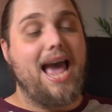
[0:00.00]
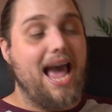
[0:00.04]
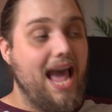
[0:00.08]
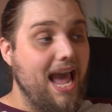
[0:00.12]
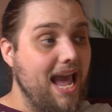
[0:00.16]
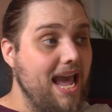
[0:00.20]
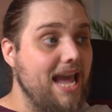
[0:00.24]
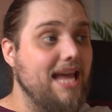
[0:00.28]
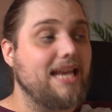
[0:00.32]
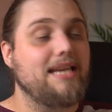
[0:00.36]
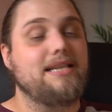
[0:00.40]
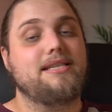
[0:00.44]

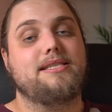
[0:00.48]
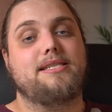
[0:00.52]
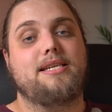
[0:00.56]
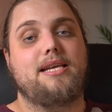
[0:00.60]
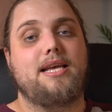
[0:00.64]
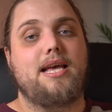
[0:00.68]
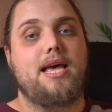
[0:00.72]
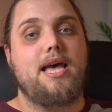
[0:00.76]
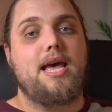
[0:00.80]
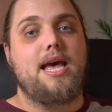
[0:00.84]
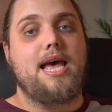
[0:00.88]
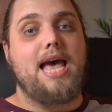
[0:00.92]
And,
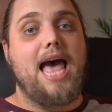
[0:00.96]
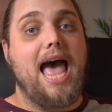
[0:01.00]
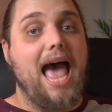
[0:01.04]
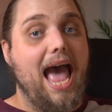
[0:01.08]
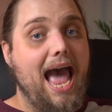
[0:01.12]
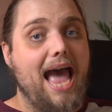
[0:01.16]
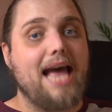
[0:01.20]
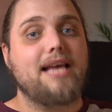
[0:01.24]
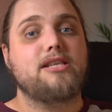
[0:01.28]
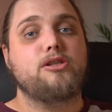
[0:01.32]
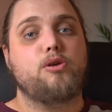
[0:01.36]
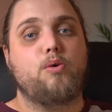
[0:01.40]

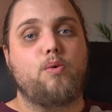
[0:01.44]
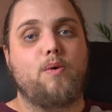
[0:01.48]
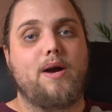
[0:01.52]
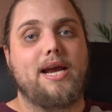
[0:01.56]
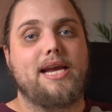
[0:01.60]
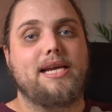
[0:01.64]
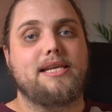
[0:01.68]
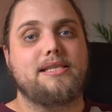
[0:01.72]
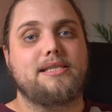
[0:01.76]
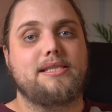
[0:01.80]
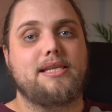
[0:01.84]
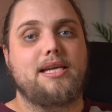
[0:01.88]
as
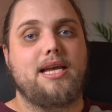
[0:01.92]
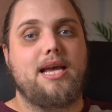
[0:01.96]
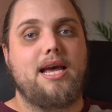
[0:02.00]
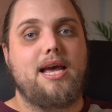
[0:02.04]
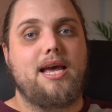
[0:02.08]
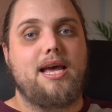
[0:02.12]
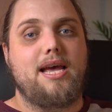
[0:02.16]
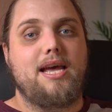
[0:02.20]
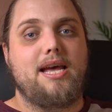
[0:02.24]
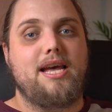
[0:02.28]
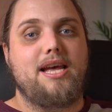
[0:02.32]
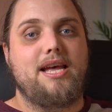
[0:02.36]
always,
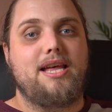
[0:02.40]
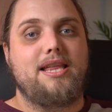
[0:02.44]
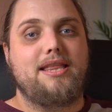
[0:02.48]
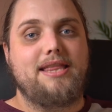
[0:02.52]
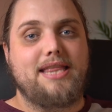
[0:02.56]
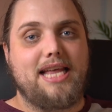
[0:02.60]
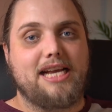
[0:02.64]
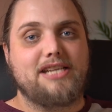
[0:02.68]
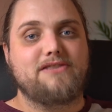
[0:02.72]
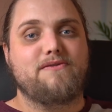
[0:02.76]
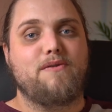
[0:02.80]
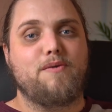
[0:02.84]

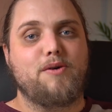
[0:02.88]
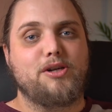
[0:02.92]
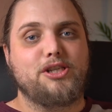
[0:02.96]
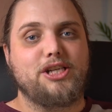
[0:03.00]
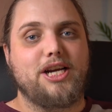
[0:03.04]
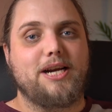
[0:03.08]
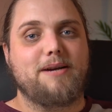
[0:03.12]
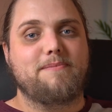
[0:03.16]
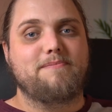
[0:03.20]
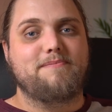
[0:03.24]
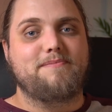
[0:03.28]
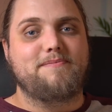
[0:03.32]
thanks for
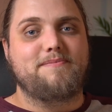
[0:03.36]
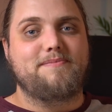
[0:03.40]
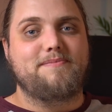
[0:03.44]
watching.